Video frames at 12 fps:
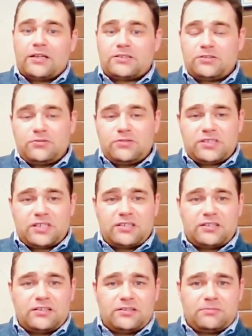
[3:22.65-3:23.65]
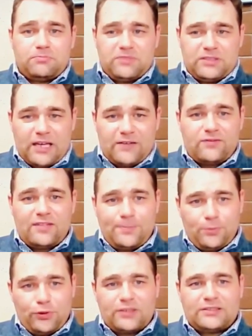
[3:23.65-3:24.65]
students can dive
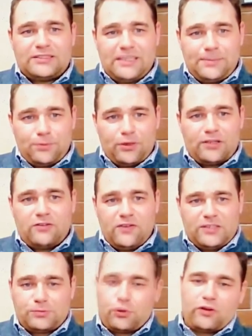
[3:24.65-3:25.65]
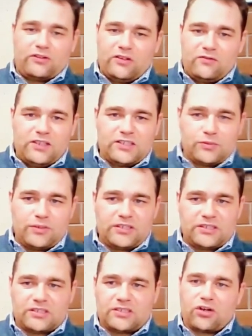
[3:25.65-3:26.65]
deeper and deeper into these productivity
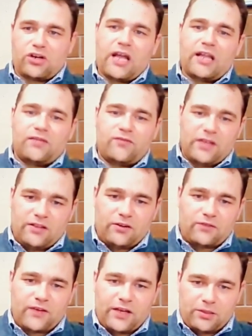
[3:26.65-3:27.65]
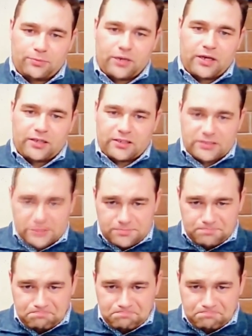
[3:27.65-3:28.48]
suites to start elevating their final products.